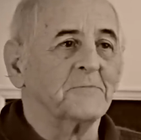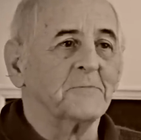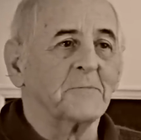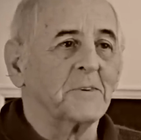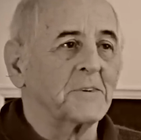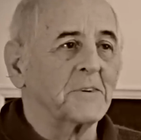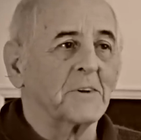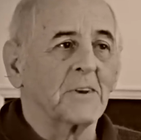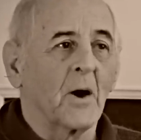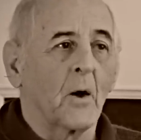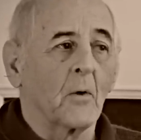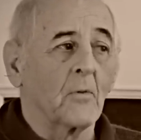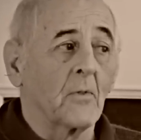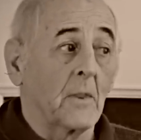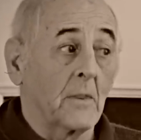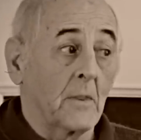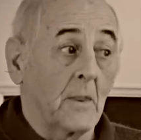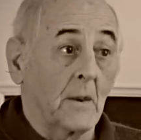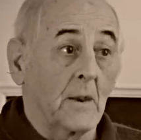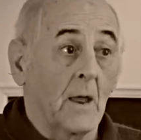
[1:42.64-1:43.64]
you know,
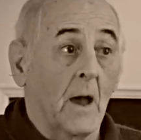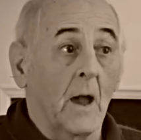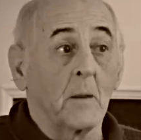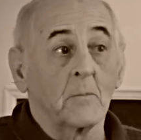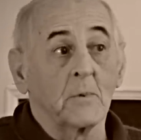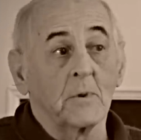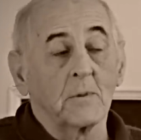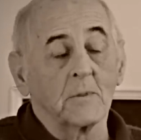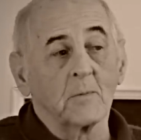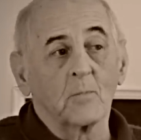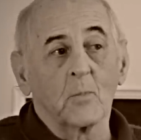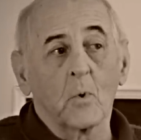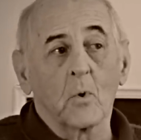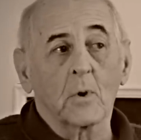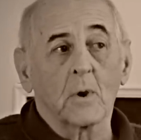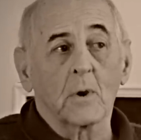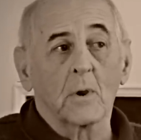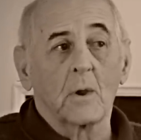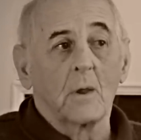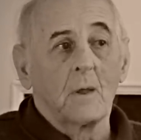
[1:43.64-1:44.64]
they're named in the
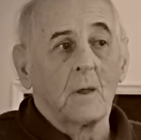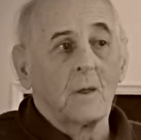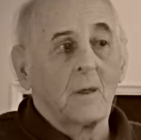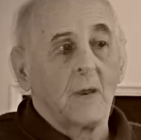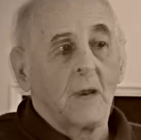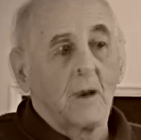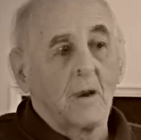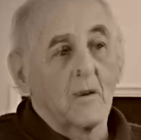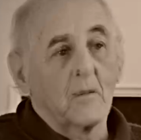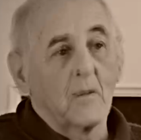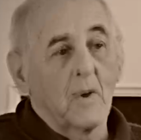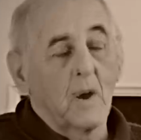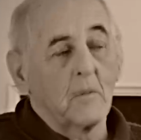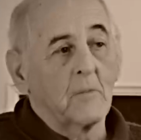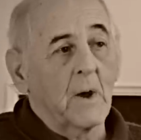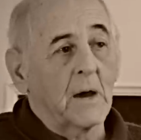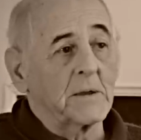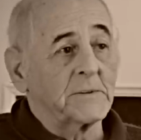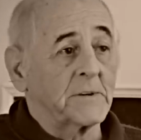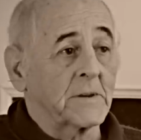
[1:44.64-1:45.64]
book.
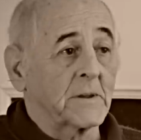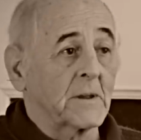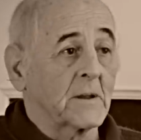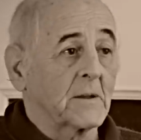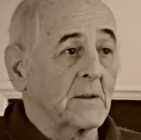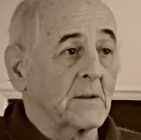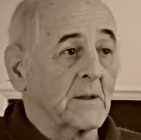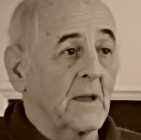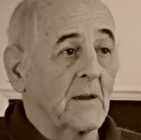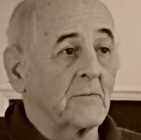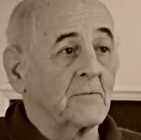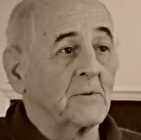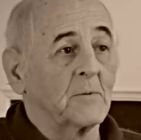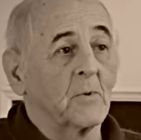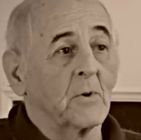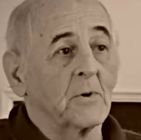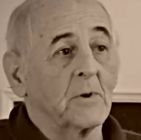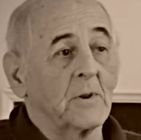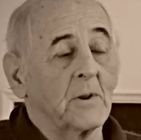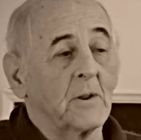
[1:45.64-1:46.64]
Magic.
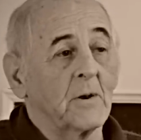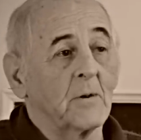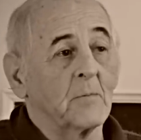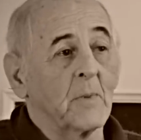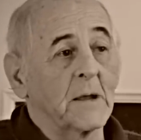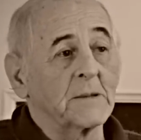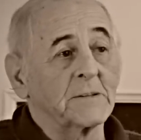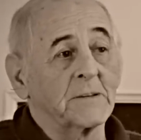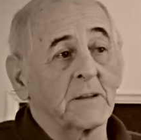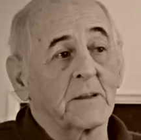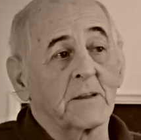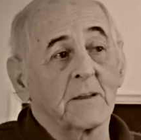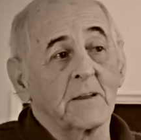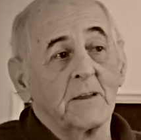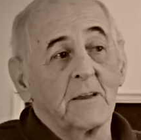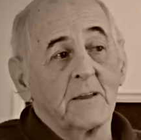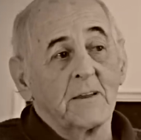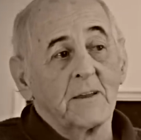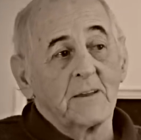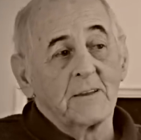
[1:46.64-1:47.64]
Everybody knew Magic.
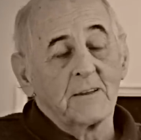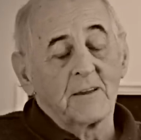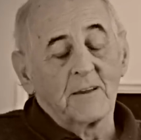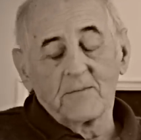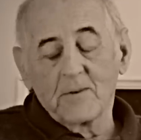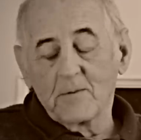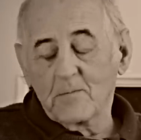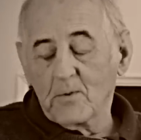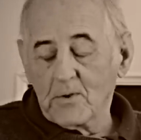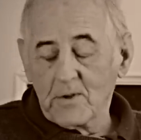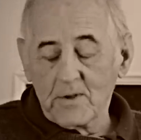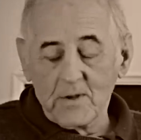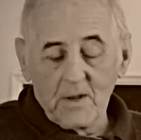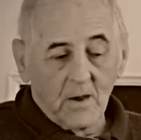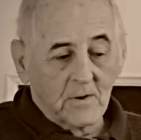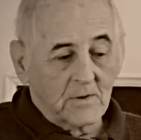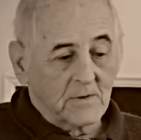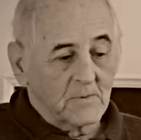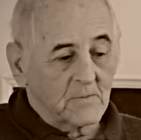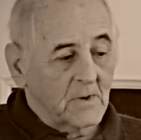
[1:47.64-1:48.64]
Everybody
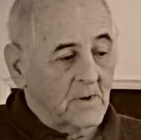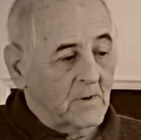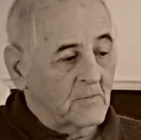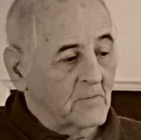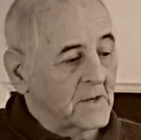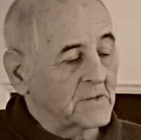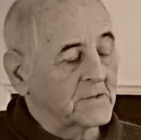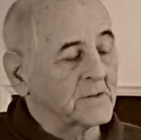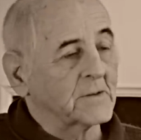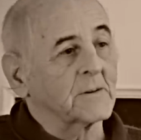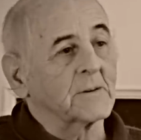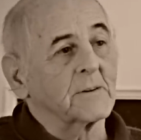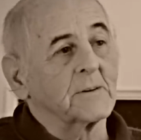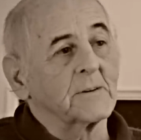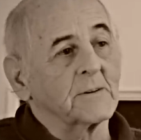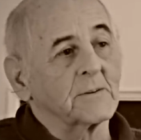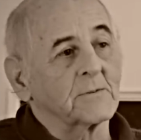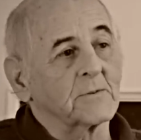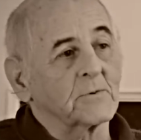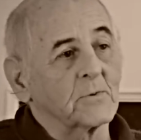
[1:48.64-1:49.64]
knows about Magic and
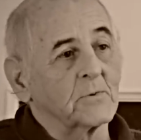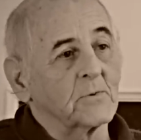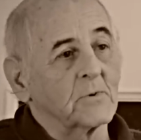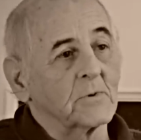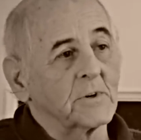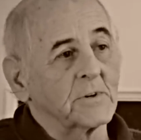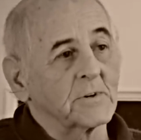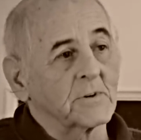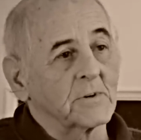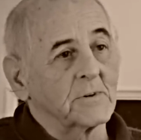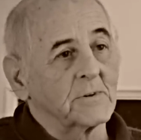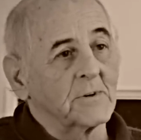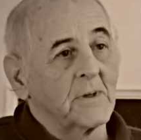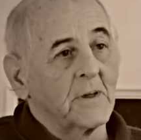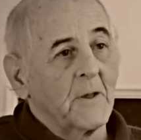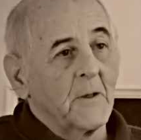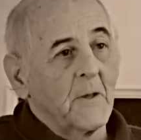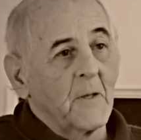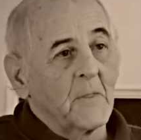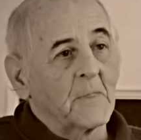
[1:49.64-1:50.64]
his stories, and
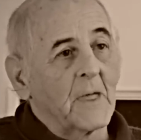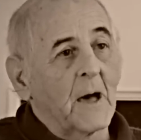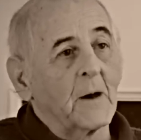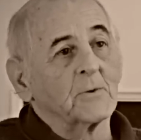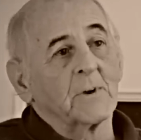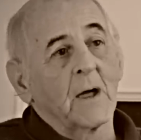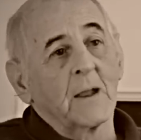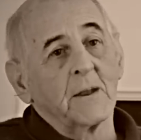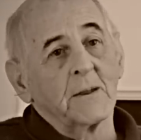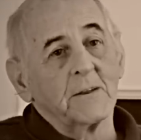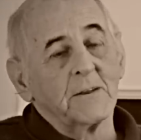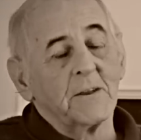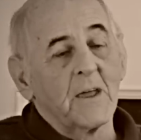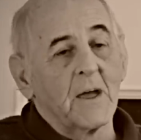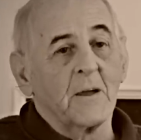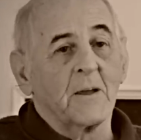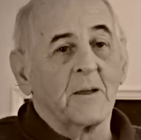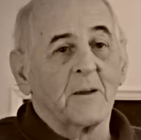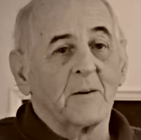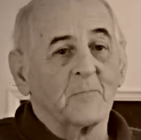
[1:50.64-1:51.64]
that was
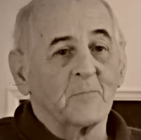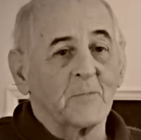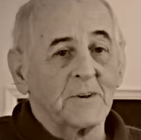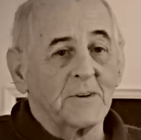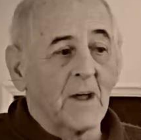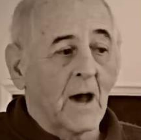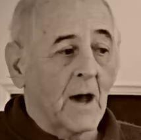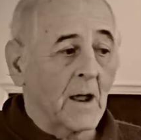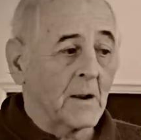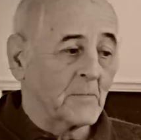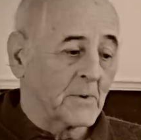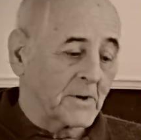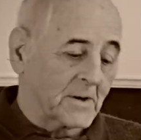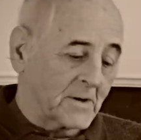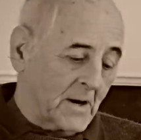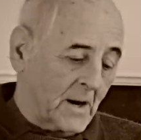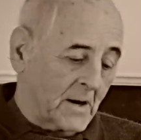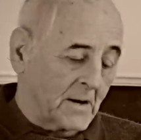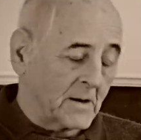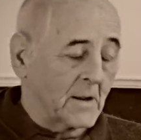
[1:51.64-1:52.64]
handed my dad, my
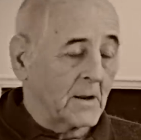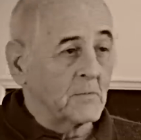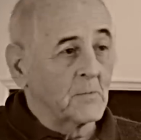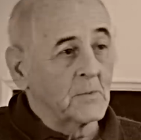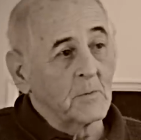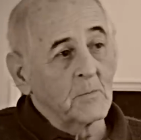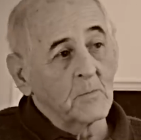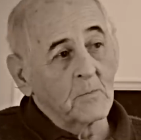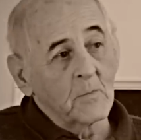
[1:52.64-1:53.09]
granddad,